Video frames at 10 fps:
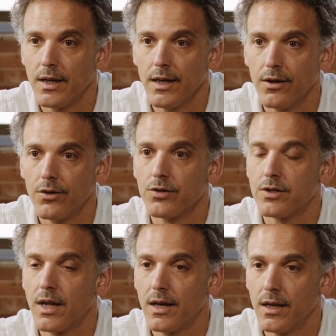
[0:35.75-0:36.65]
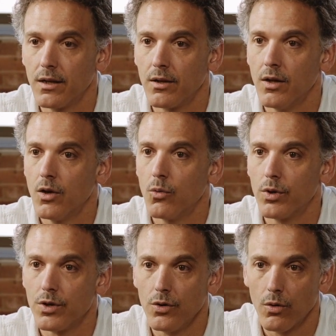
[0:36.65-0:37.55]
and understanding
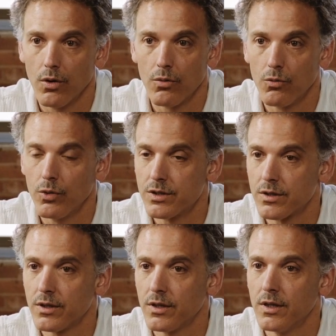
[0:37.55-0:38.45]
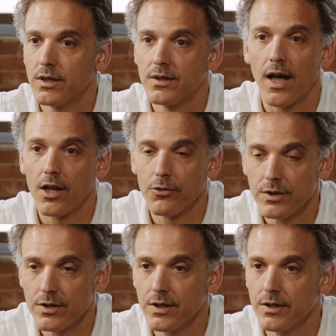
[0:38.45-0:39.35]
what your risk tolerance